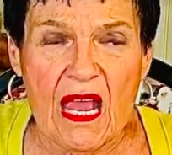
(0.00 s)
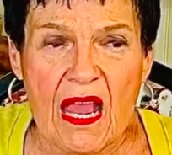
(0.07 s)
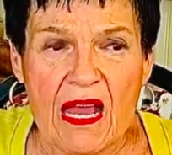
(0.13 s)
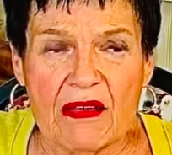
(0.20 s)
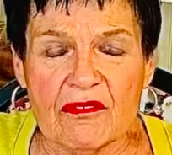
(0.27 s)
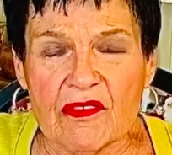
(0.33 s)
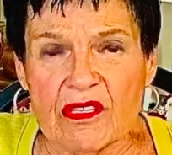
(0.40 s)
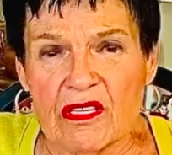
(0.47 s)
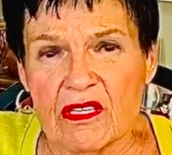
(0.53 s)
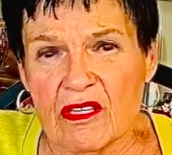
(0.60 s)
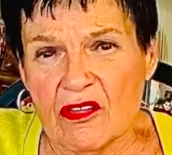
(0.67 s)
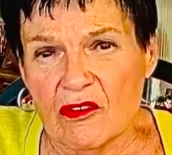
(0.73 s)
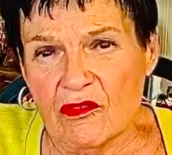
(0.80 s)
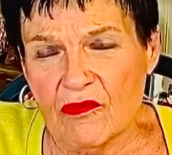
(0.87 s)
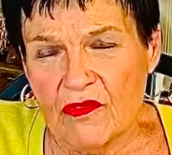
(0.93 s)
I've done
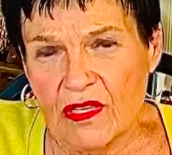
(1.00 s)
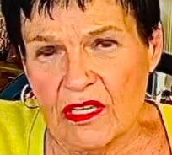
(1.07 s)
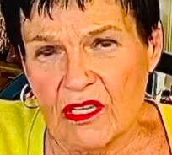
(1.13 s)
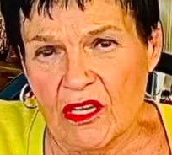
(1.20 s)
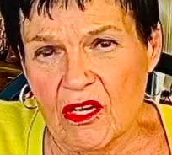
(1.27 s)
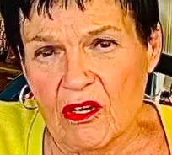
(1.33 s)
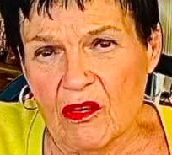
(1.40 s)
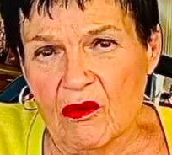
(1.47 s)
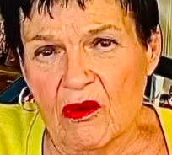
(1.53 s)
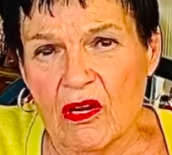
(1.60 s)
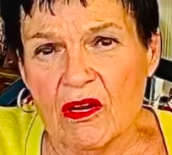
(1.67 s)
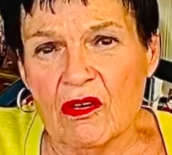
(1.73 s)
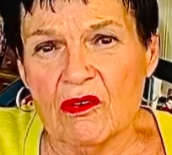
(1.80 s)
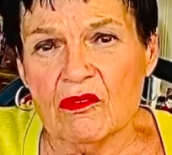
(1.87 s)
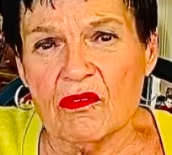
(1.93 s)
another video
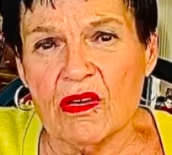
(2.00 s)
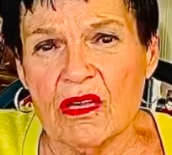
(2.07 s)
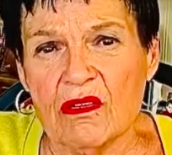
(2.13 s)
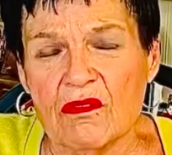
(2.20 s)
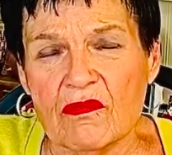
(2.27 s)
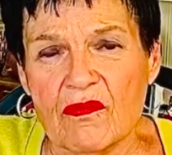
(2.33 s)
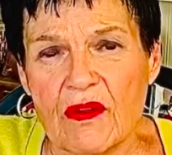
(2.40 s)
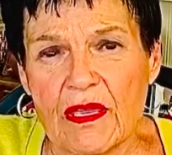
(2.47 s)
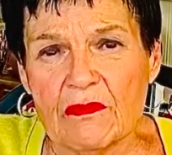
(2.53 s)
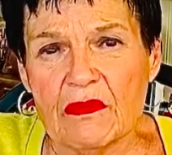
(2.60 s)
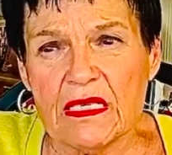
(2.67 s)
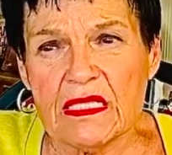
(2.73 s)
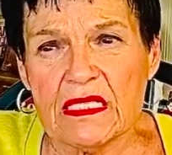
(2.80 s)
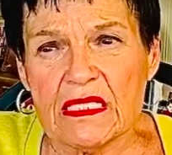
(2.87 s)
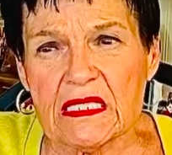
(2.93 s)
on
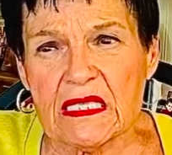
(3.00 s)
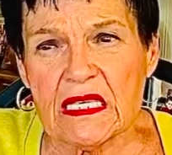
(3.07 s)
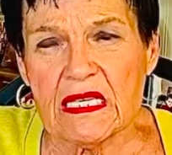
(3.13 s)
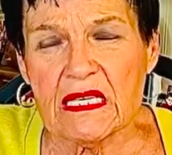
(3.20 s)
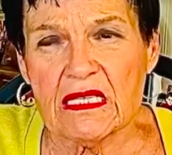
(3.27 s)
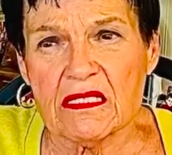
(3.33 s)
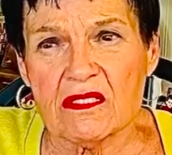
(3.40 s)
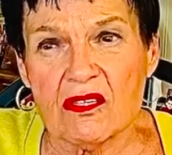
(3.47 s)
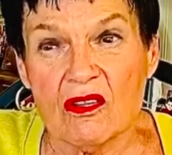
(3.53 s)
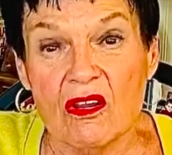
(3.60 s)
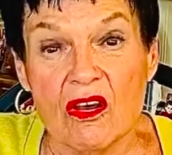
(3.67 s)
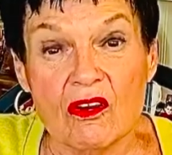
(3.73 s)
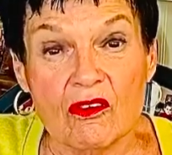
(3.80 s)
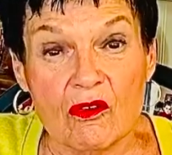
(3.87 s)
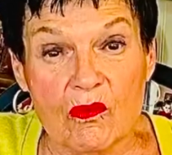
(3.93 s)
families that it's a
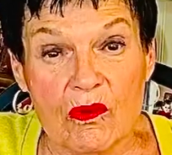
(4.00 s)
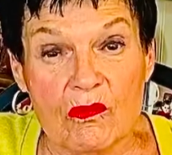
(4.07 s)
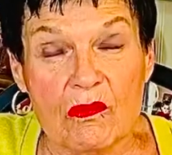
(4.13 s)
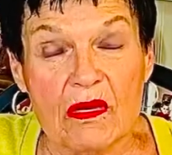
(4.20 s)
longer one,